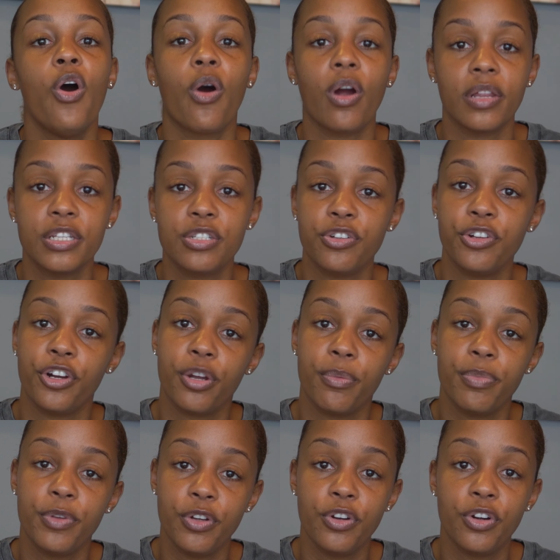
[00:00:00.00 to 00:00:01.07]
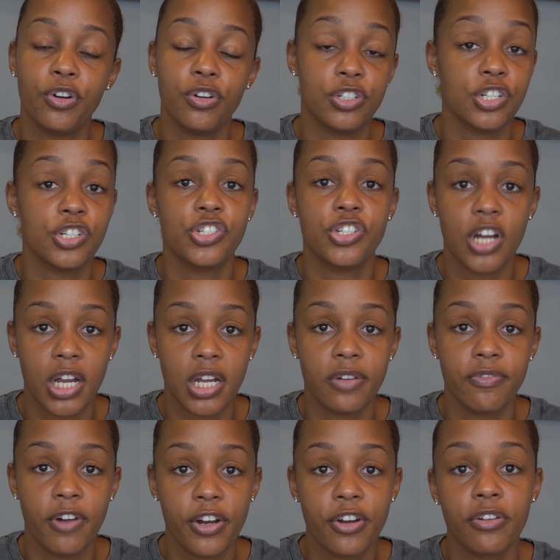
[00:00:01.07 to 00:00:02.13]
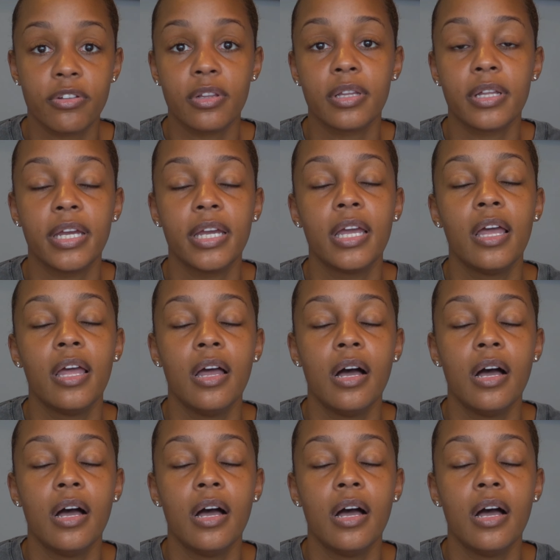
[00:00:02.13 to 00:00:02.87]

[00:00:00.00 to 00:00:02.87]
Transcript: or at least on your computer, or just check it regularly.